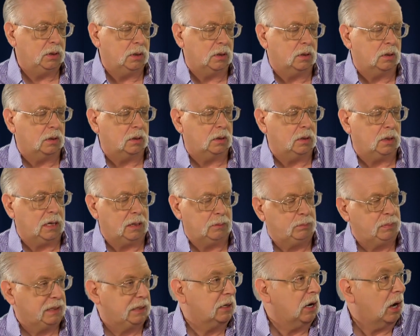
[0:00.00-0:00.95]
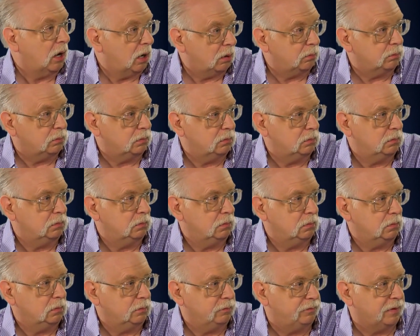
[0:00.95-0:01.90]
And become
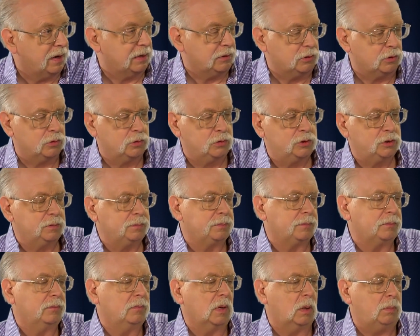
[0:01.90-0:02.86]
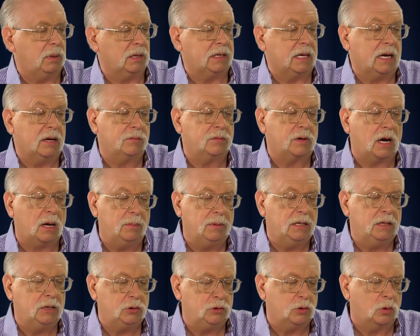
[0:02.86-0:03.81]
vendors, but they have come
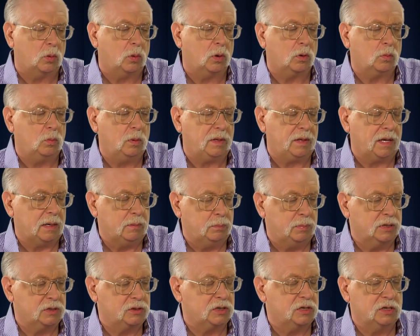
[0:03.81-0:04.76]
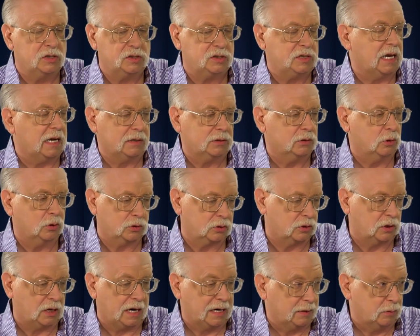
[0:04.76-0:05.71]
in the door with a business that
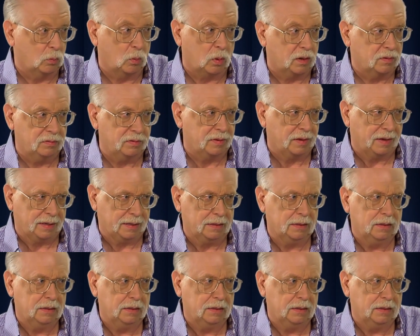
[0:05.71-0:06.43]
looked like one thing.